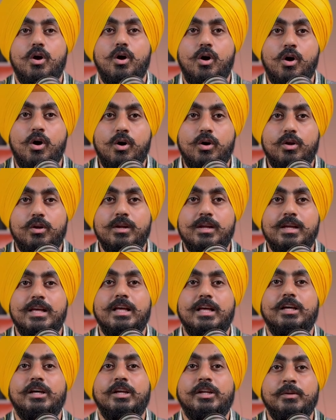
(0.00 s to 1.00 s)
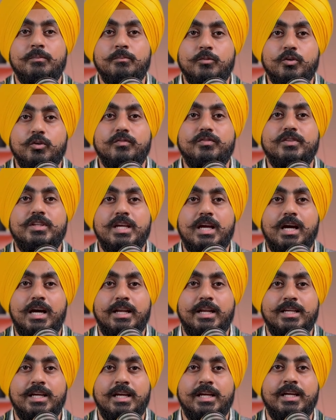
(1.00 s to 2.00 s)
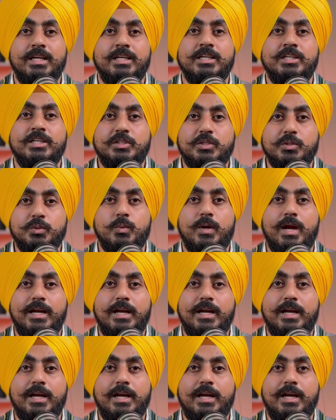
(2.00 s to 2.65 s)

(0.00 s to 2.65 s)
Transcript: or remove the ARIA hidden true